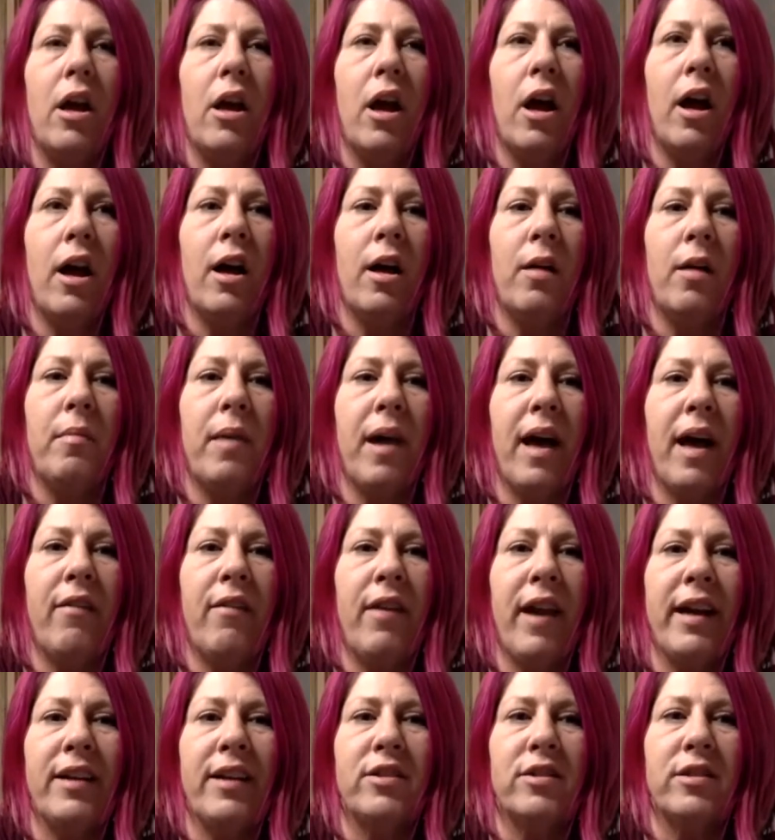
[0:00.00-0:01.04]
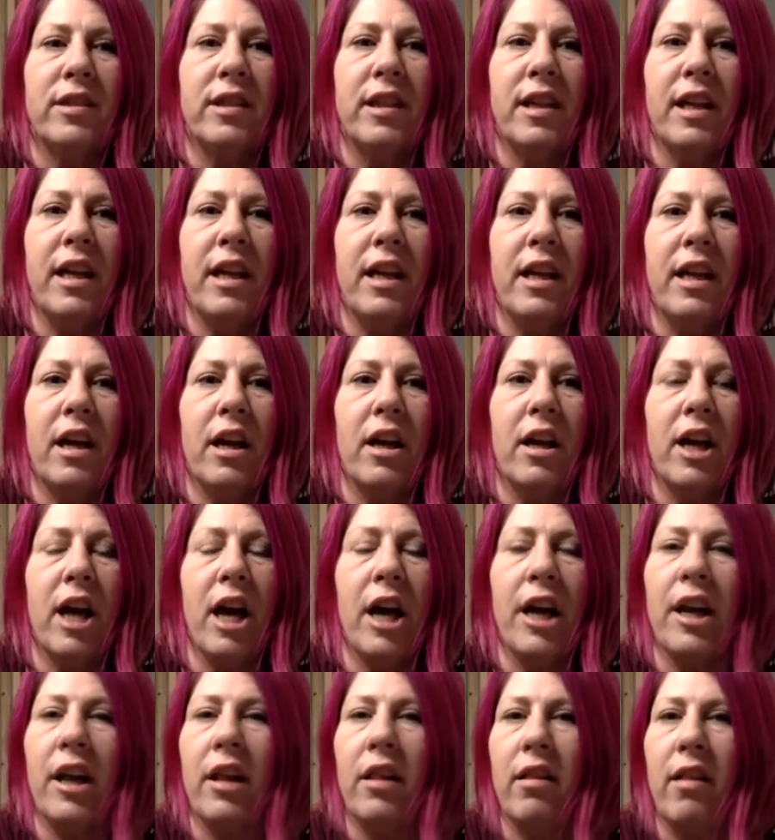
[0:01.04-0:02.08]
I've actually
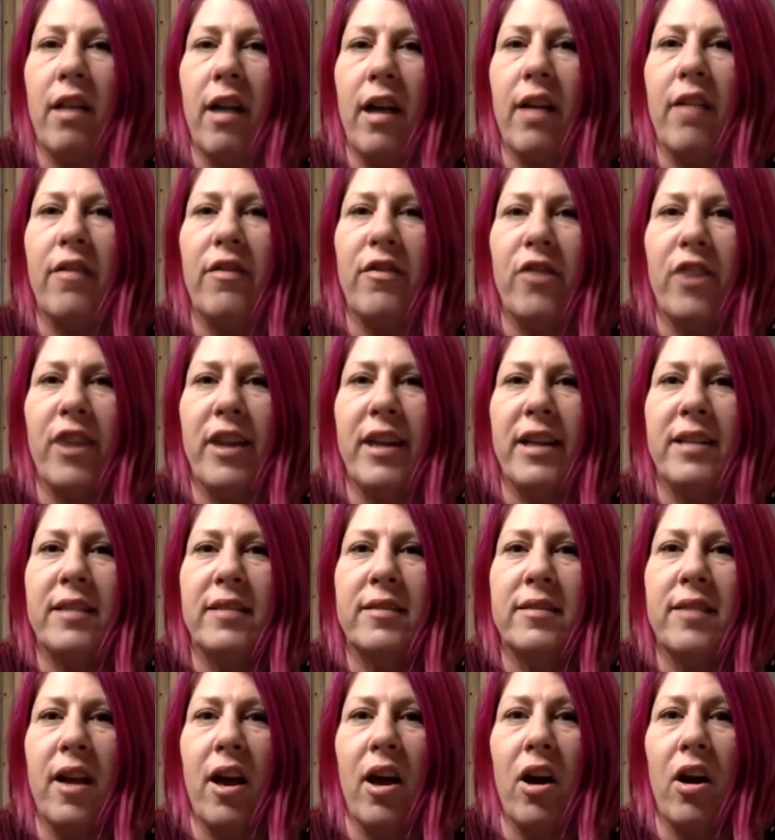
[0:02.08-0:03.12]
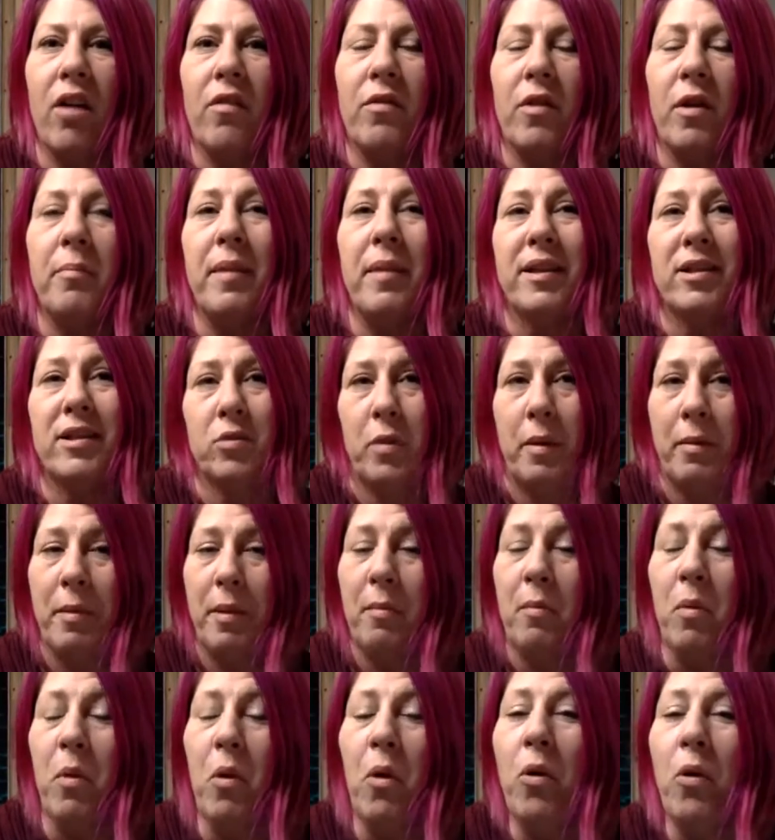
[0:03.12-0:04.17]
gotten a lot of friends of my
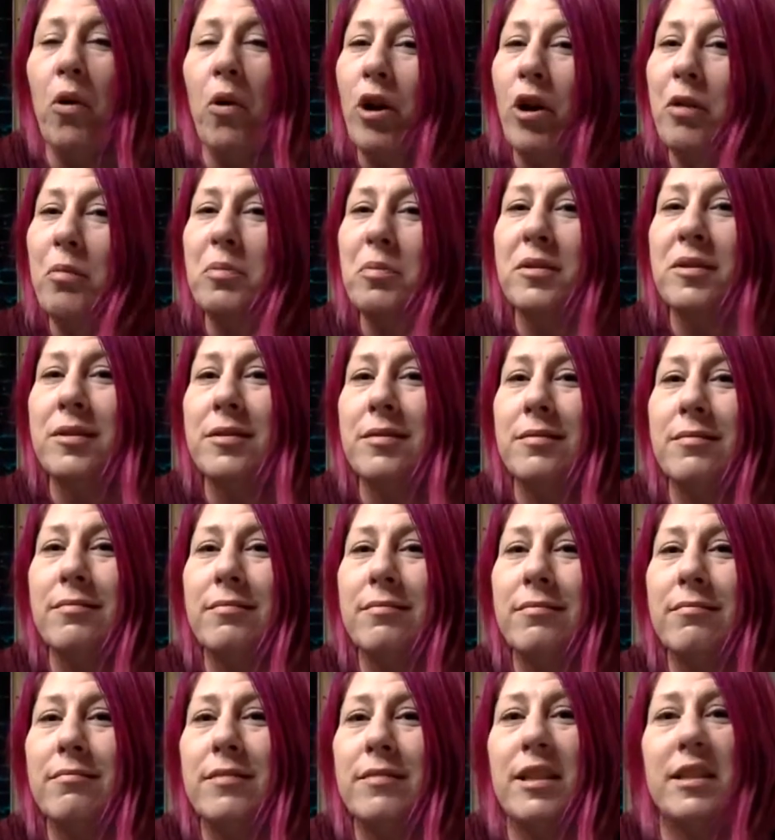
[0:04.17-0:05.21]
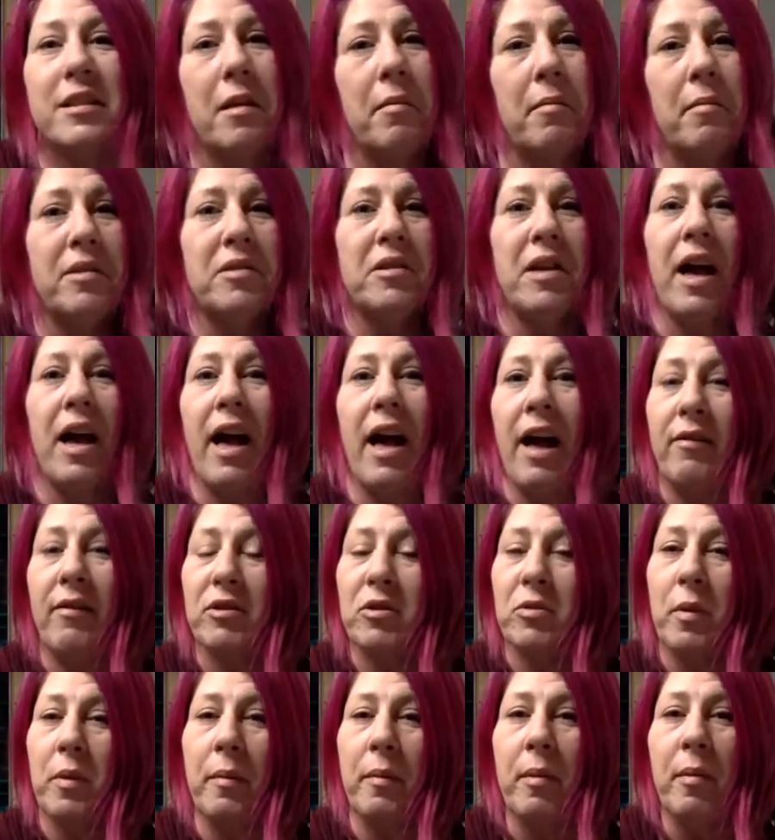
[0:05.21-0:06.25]
swimming pool groups because I have a
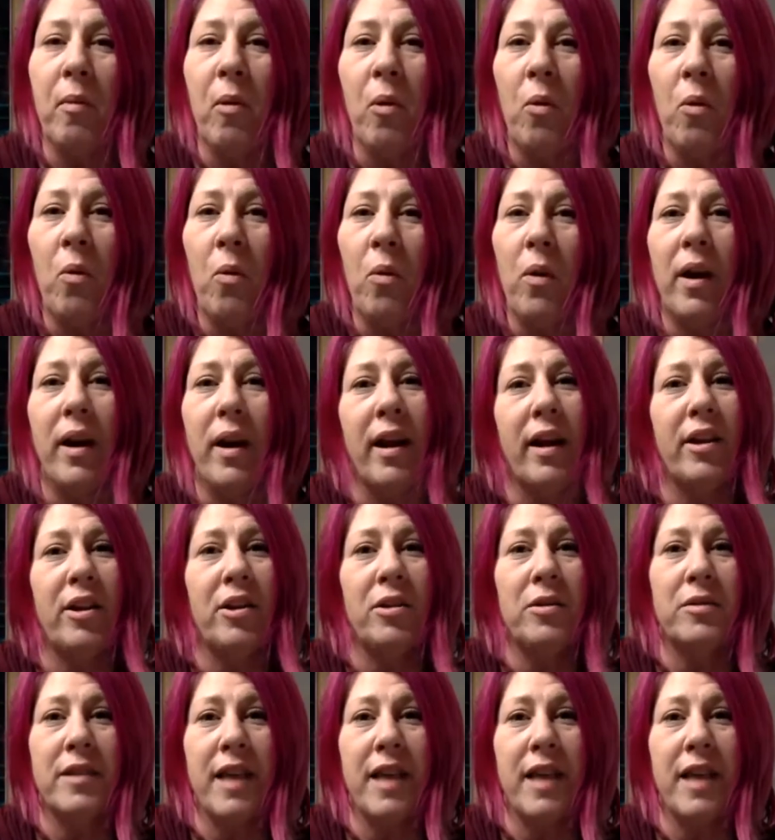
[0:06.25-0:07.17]
swimming pool and I use